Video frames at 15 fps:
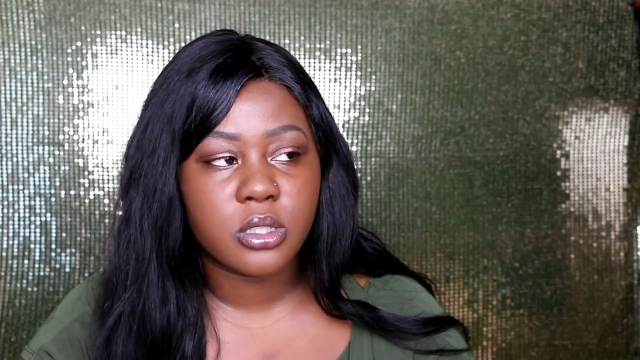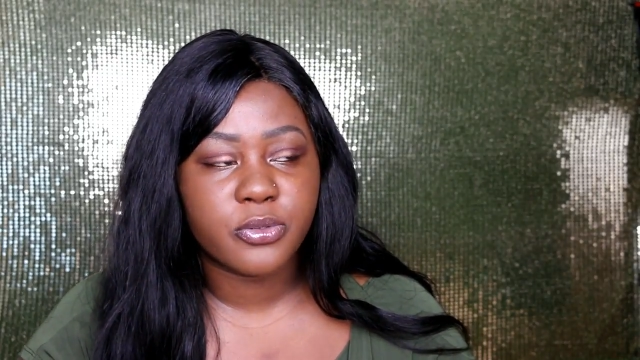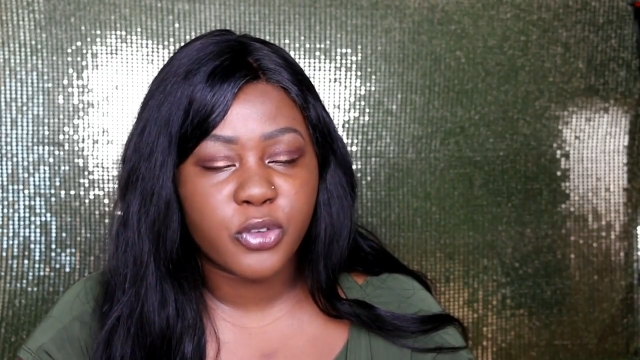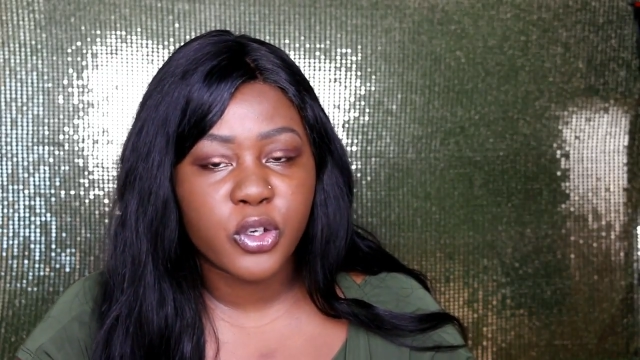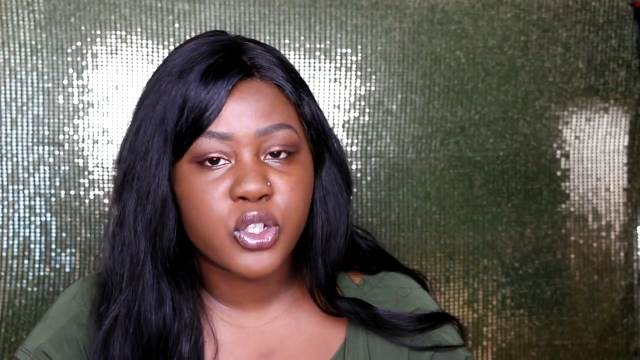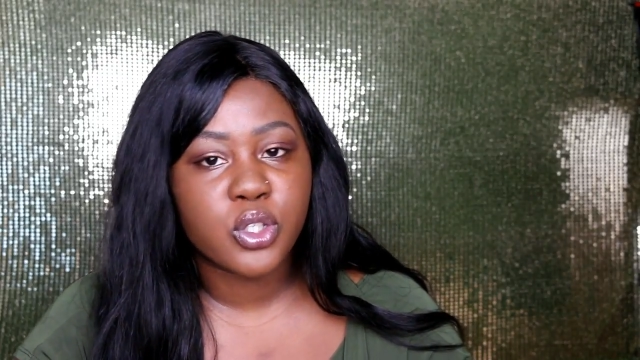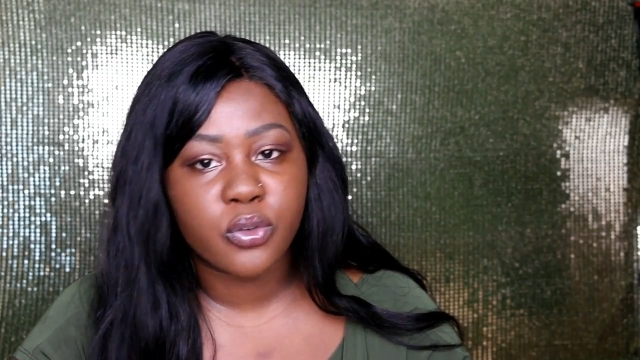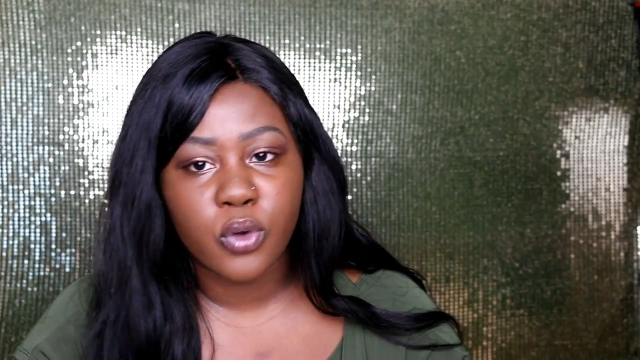
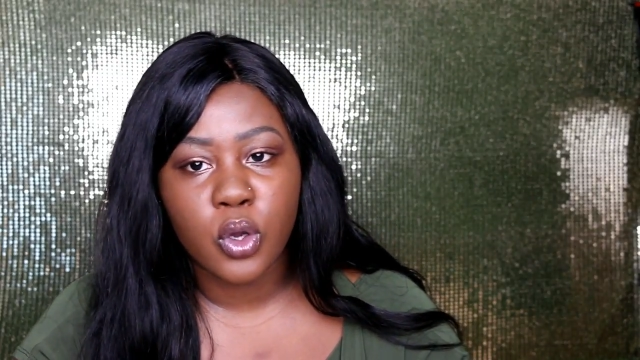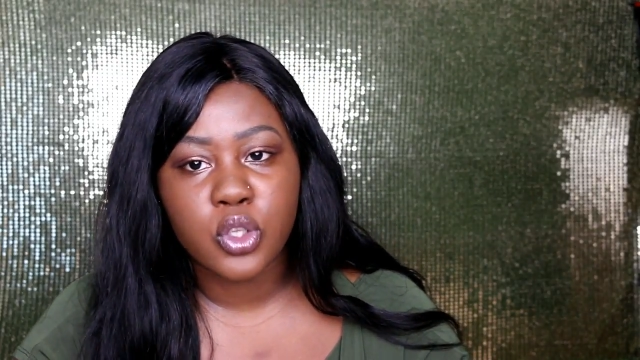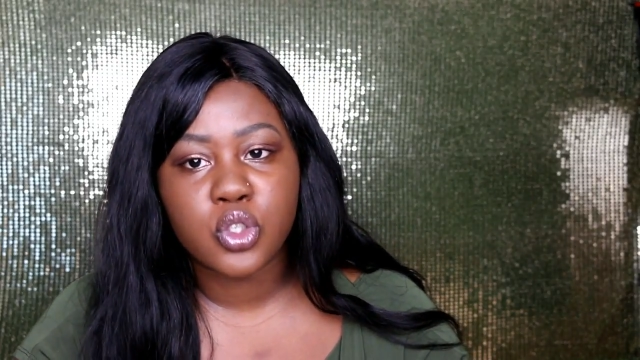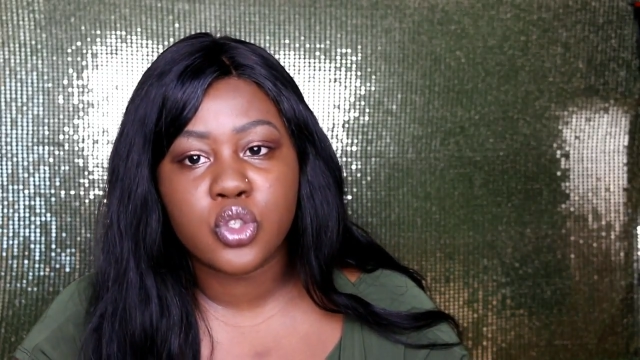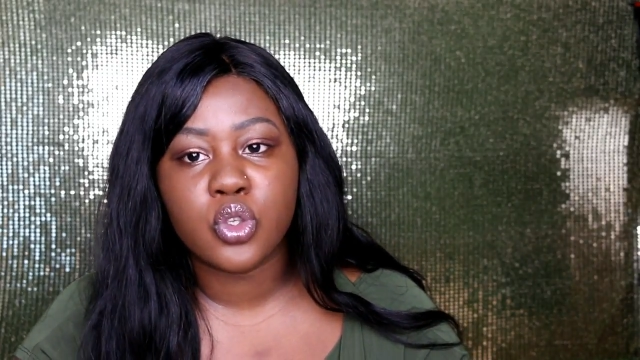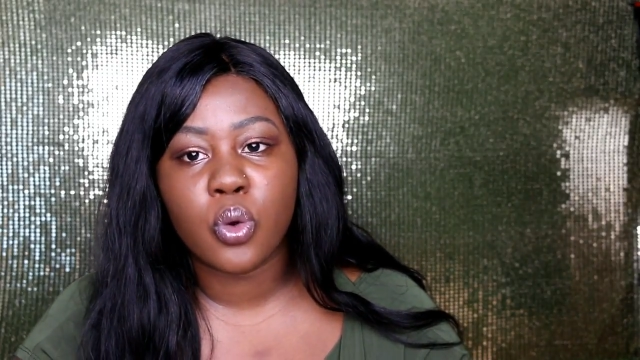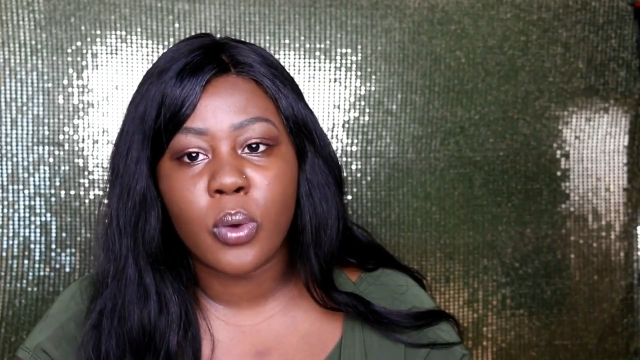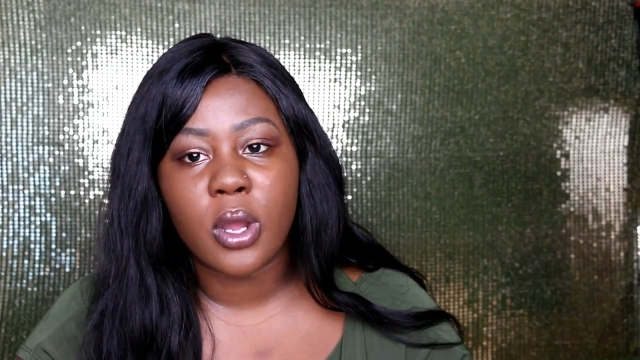first of all,
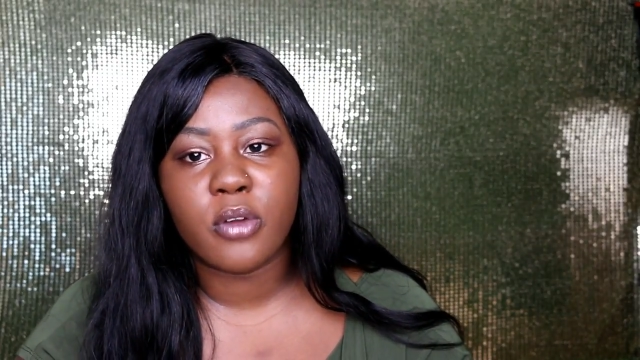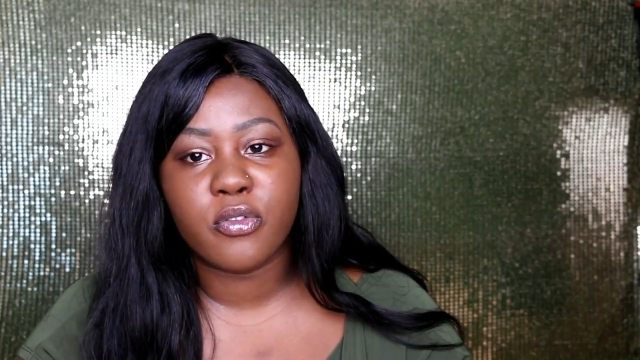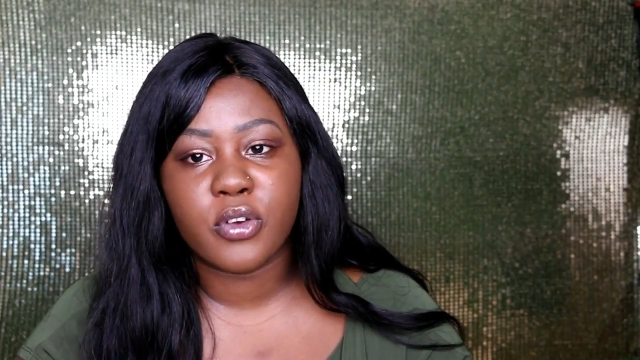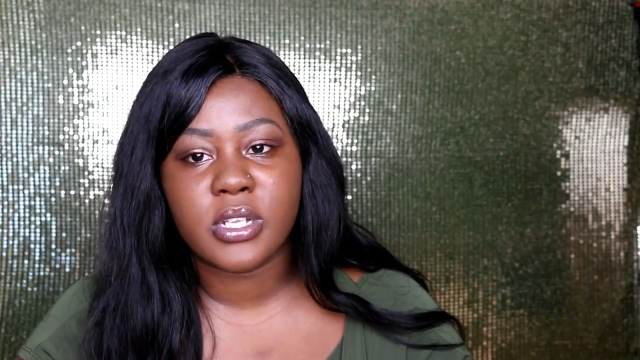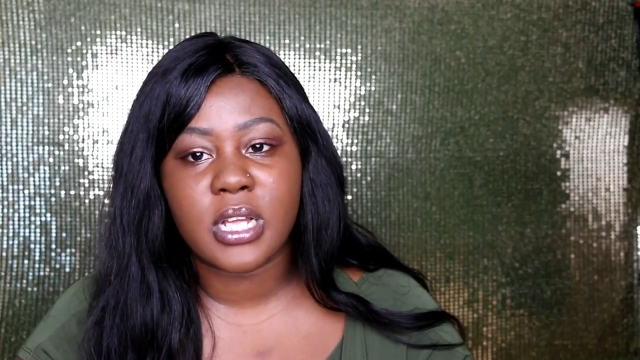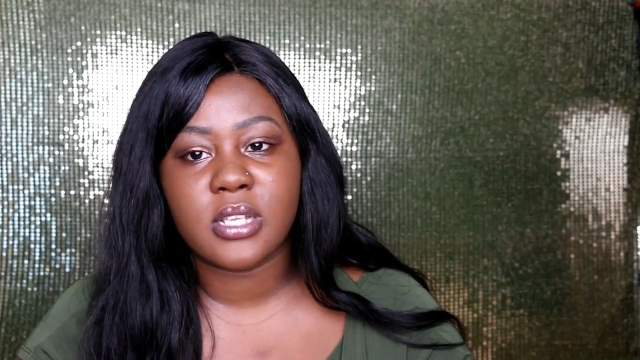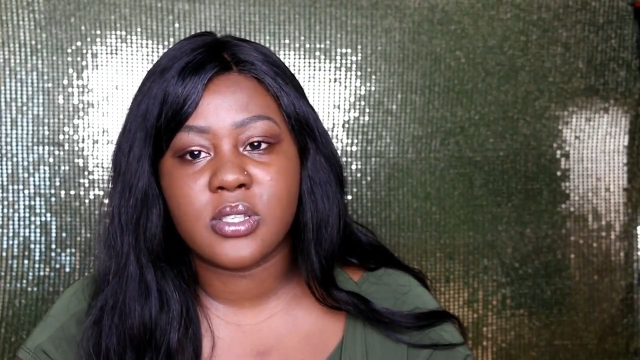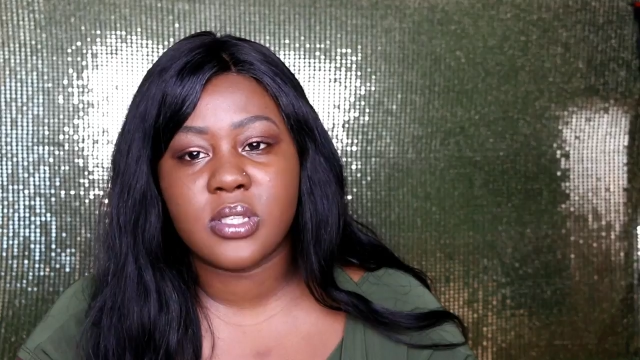to know what her
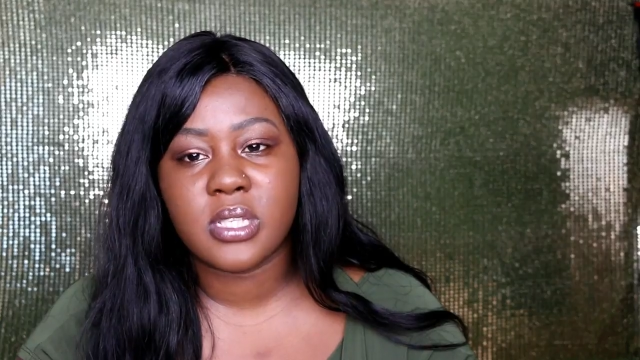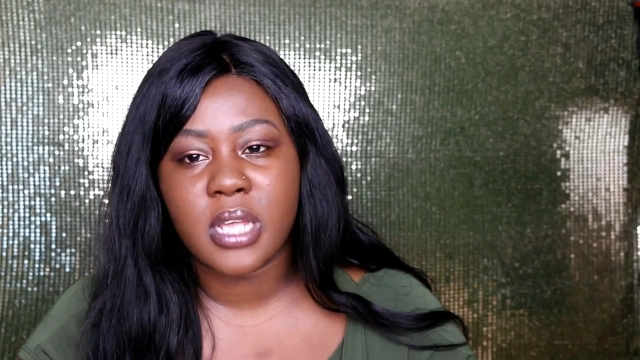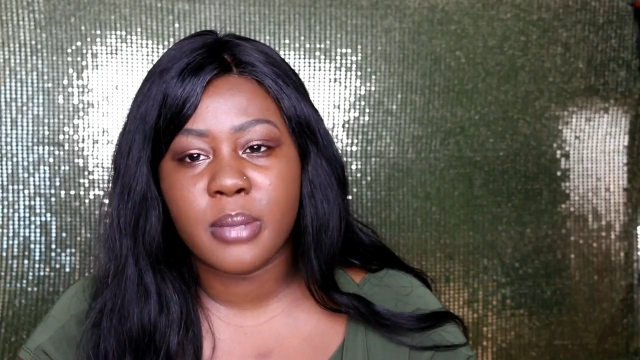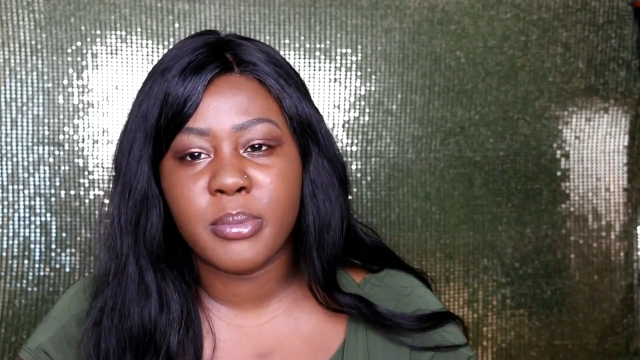friend has to say.